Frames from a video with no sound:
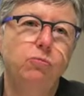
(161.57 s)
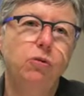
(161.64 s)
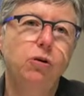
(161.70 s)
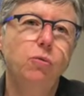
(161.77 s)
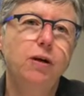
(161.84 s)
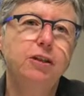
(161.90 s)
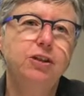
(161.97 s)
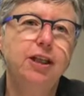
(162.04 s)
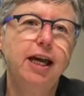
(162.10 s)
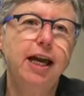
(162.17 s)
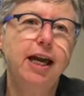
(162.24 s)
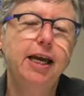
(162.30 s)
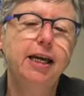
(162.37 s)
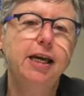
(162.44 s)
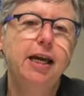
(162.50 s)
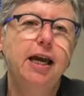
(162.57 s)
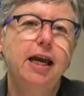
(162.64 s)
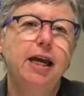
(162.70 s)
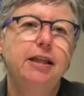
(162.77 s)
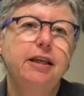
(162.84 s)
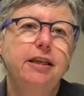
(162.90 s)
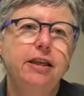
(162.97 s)
Well, we're saying
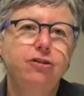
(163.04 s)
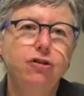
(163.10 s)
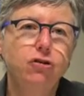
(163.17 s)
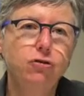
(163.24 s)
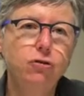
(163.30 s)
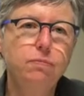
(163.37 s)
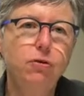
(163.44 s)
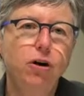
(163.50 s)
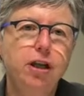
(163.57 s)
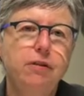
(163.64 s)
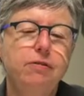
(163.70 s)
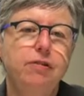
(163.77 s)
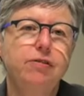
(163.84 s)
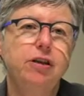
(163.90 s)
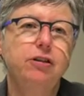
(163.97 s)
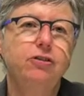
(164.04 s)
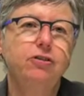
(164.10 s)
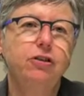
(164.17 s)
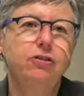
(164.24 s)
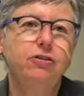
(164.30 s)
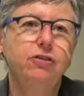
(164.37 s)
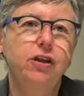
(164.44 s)
that there's a good body of evidence
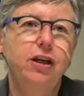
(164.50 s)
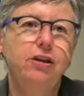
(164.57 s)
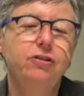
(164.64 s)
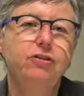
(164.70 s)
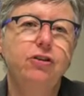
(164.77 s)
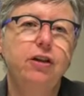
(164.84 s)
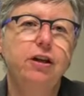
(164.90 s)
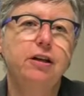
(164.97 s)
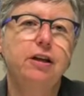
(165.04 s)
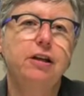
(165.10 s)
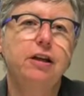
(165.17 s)
that says that